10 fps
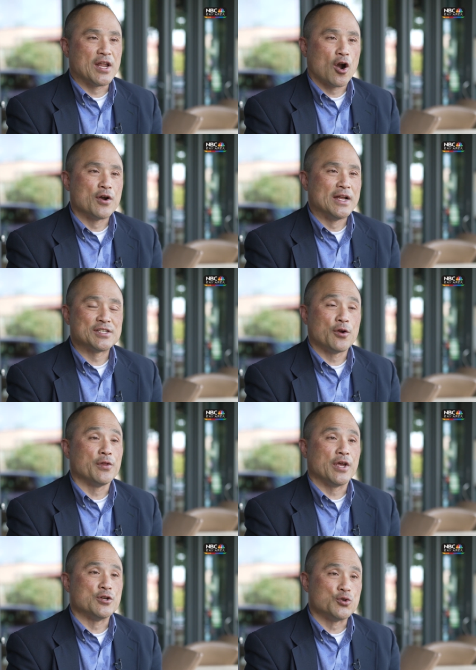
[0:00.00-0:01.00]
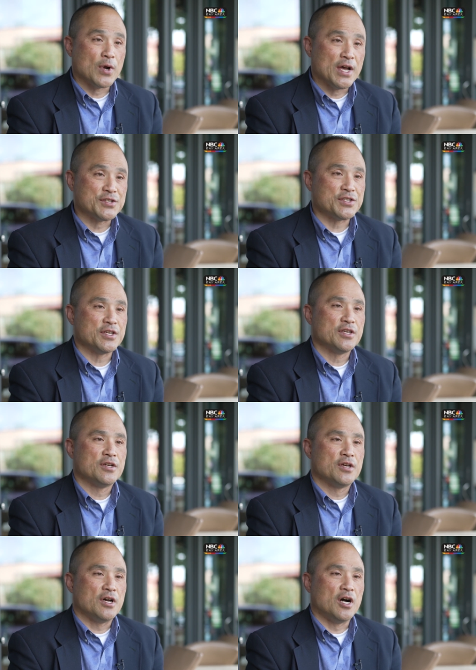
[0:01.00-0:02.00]
that aren't necessarily addressed
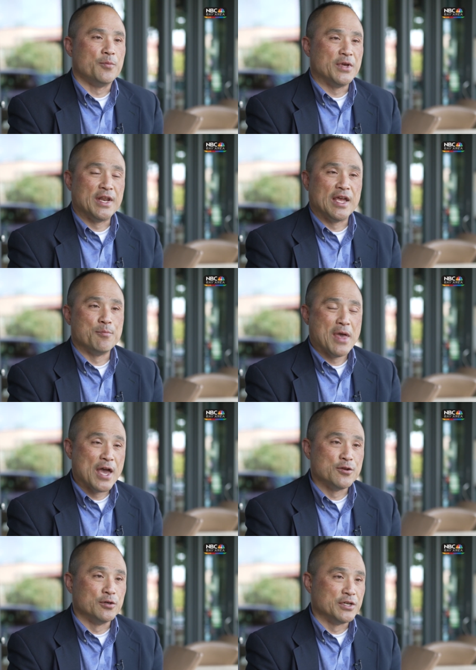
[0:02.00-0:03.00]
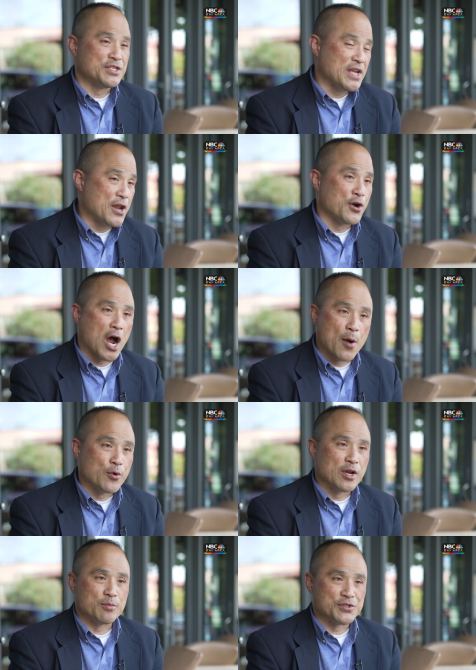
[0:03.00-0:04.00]
um, in a manual in a standard
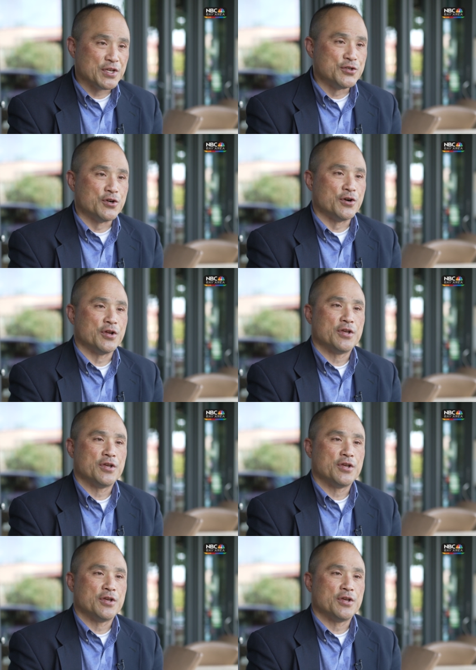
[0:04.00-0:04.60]
operating procedure.